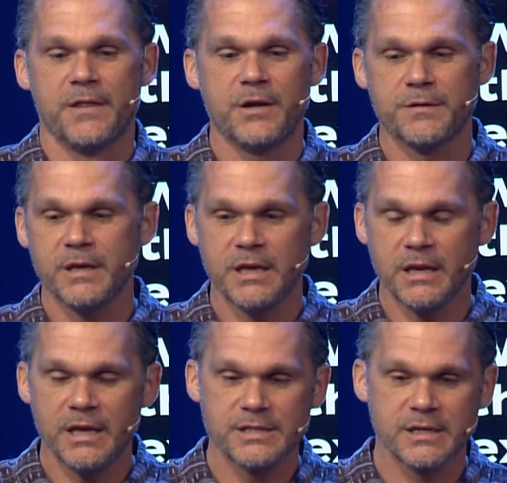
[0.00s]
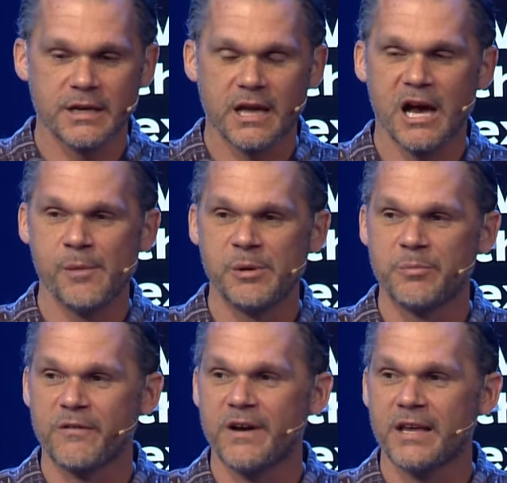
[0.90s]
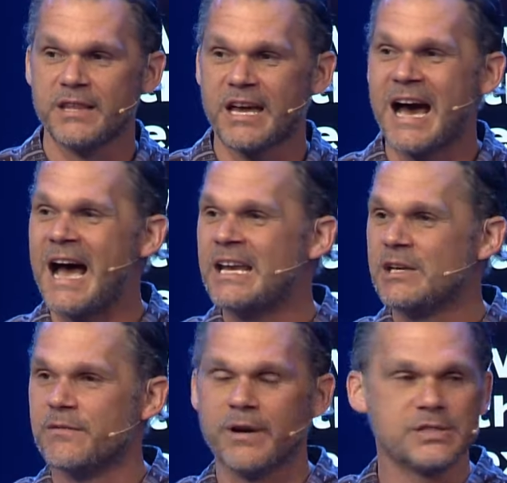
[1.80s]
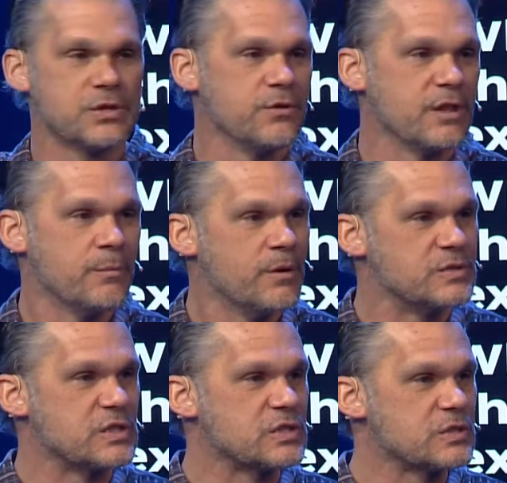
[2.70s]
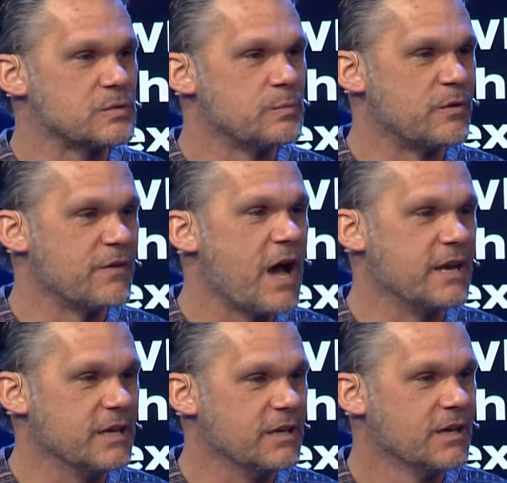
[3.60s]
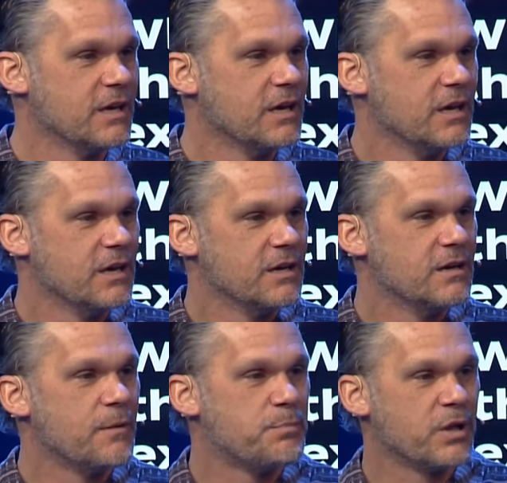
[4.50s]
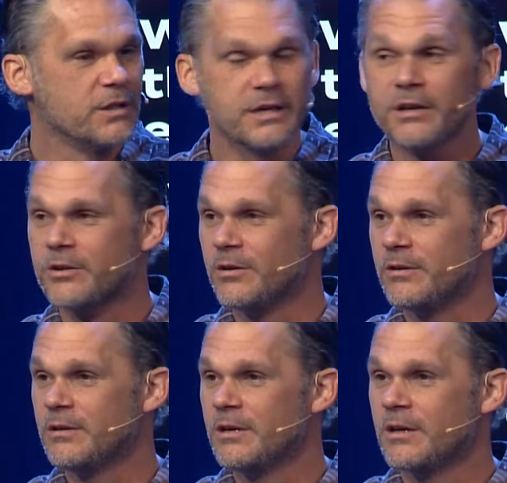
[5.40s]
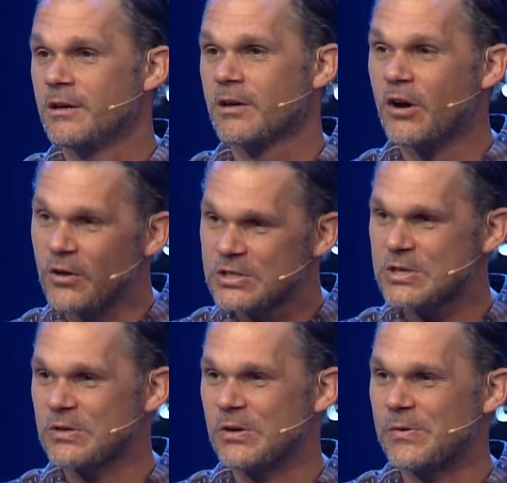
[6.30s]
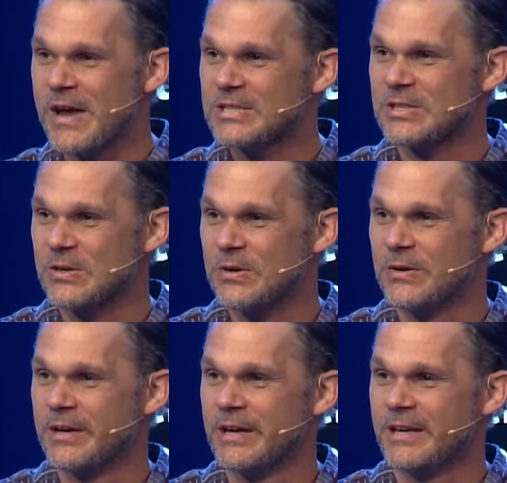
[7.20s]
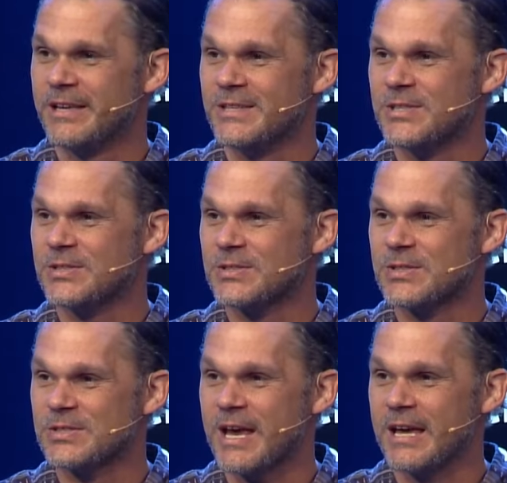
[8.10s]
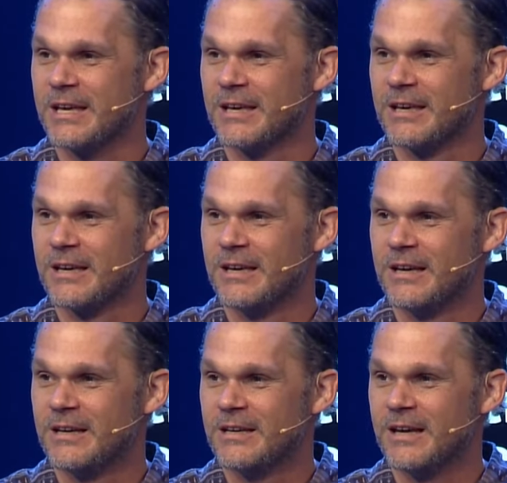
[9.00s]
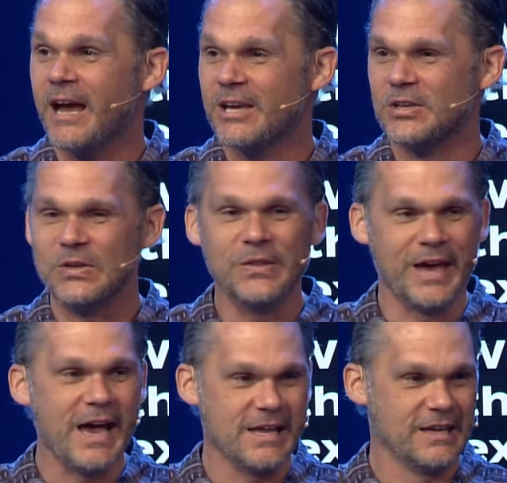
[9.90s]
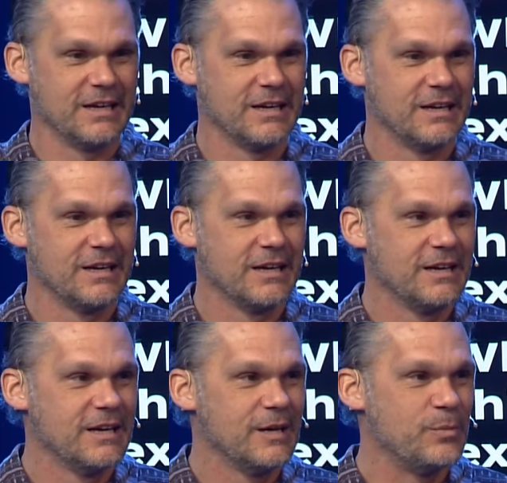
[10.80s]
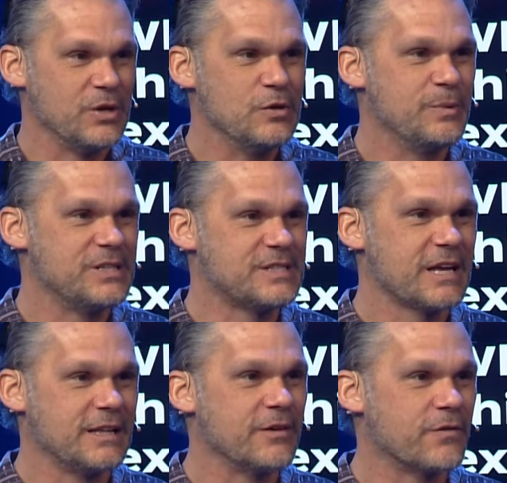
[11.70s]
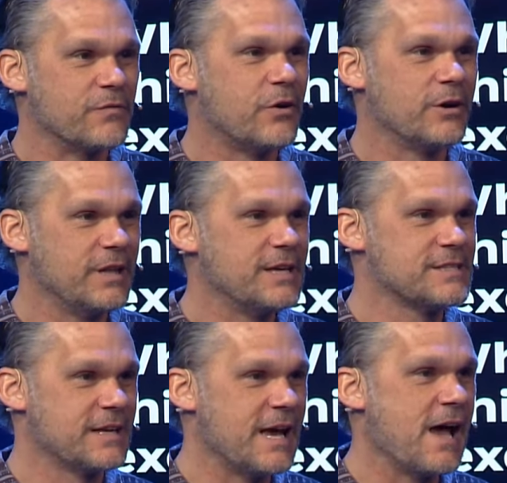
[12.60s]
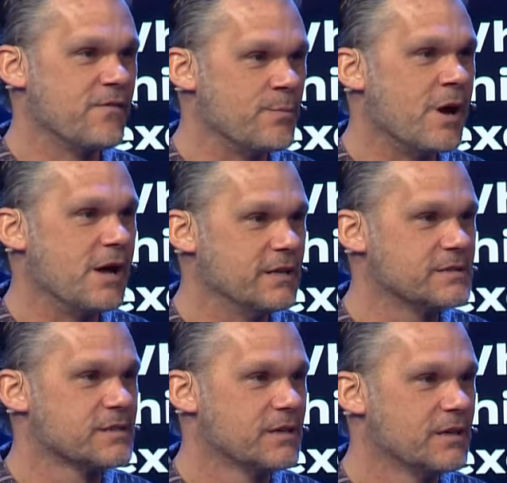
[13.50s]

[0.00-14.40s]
They're thinking he's going to come and provide the kind of rescue that Moses provided, a political, cultural rescue. And Jesus is like, I could do that, but you'd be settling for far less than I have in mind.